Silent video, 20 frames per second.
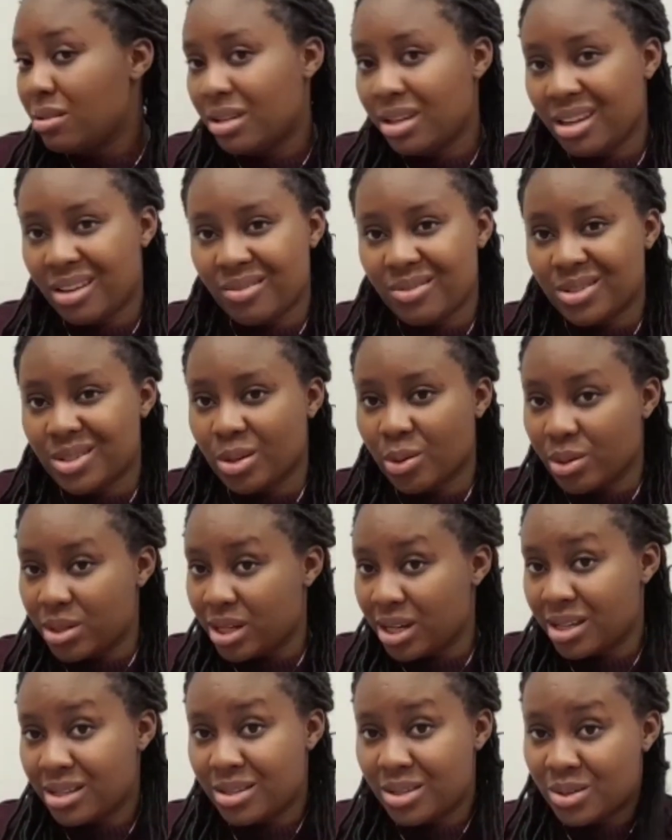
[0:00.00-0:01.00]
it
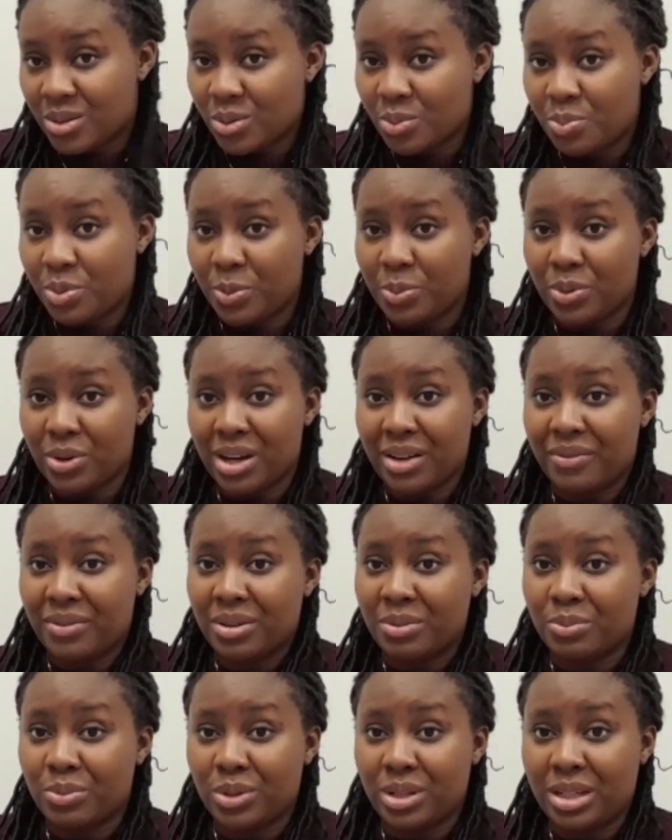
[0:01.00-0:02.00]
resulted to people
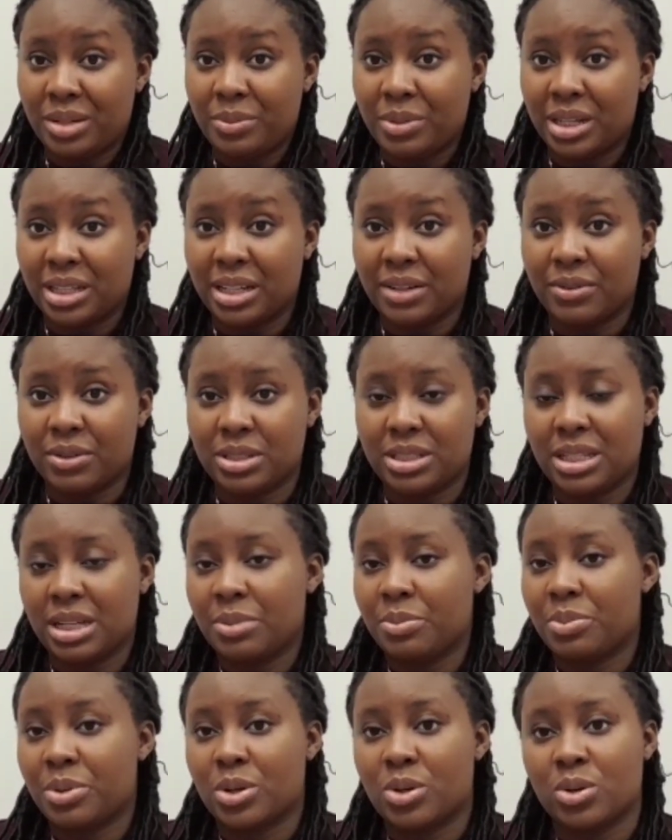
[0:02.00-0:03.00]
having bulimia
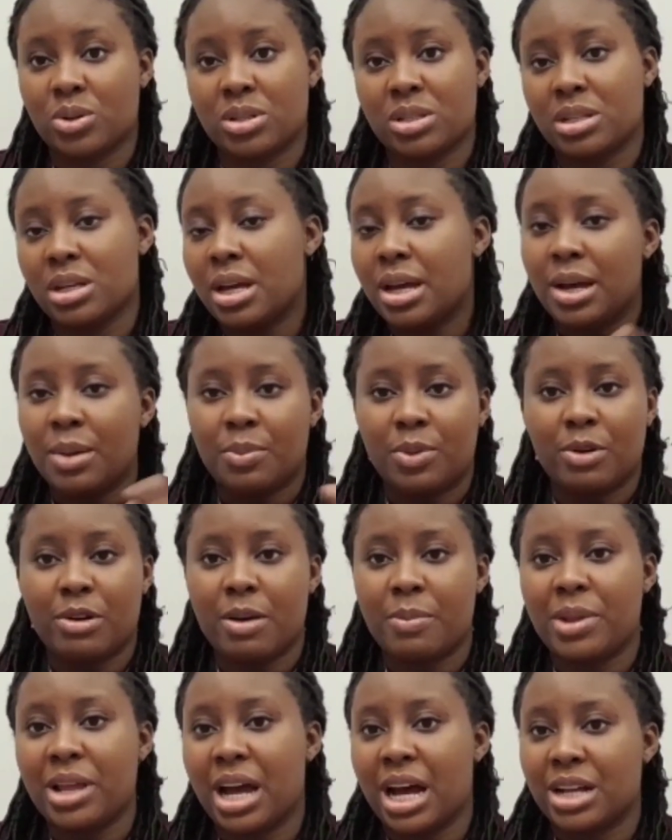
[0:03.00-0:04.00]
nervosa because
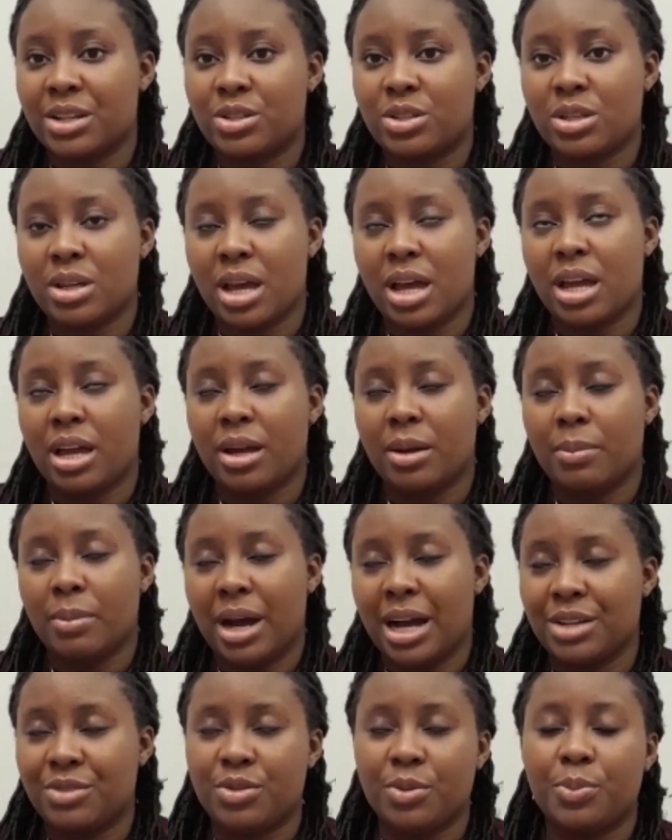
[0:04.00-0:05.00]
probably
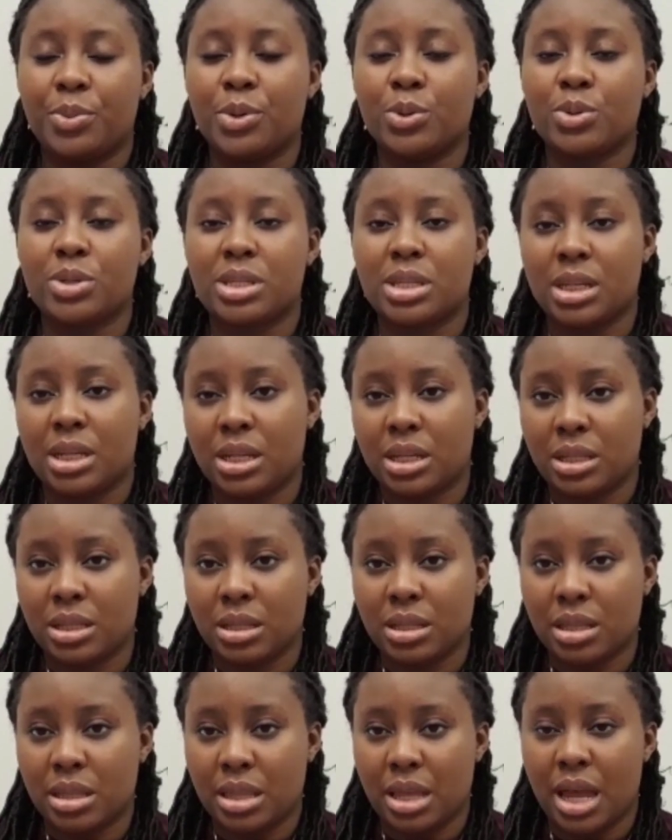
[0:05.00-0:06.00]

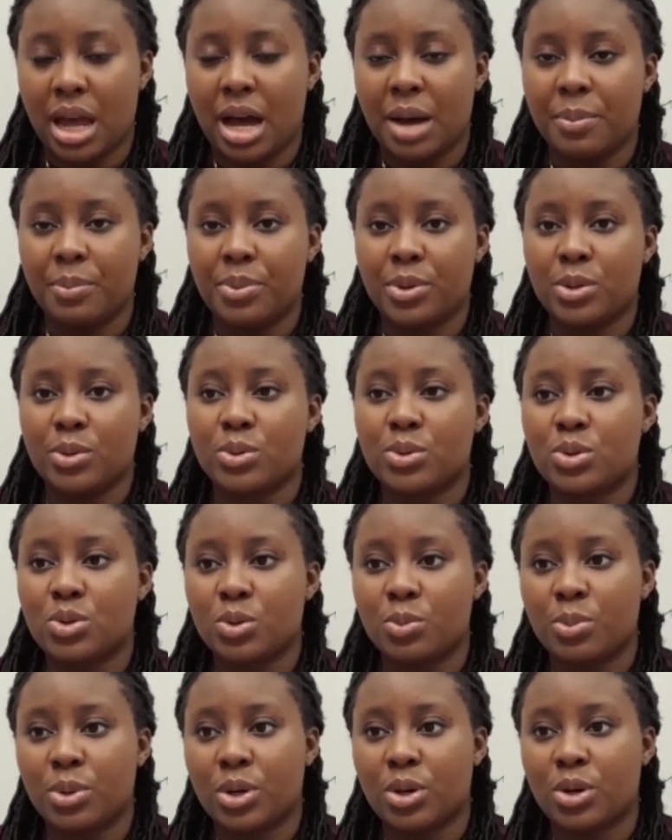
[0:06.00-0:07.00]
attributing the abuse to